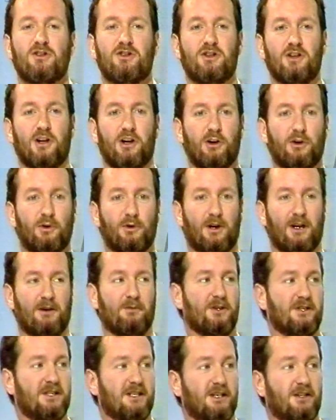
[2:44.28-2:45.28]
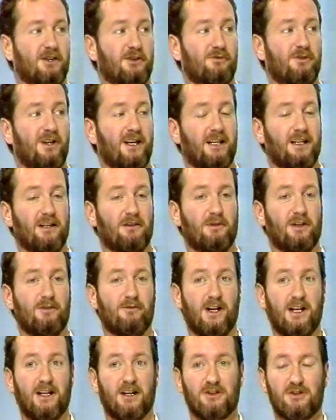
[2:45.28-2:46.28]
show, wasn't it, on radio? When
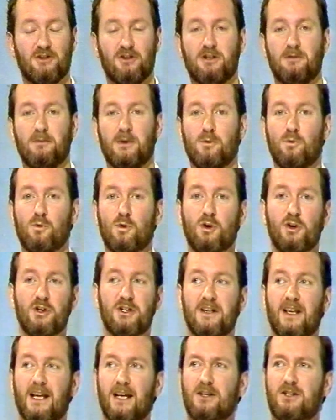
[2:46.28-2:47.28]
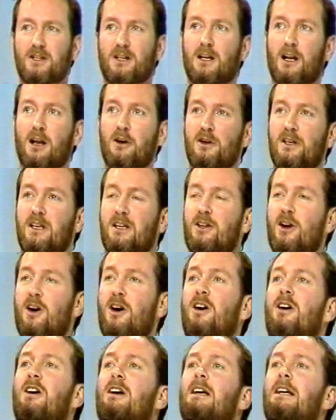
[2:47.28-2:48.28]
radios used to be wood and they used to glow in the
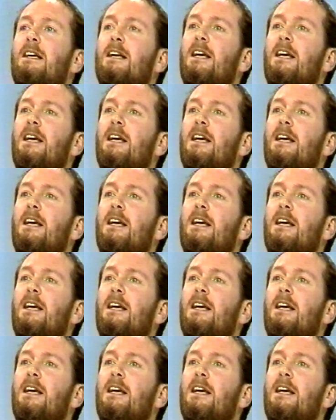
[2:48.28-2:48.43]
dark.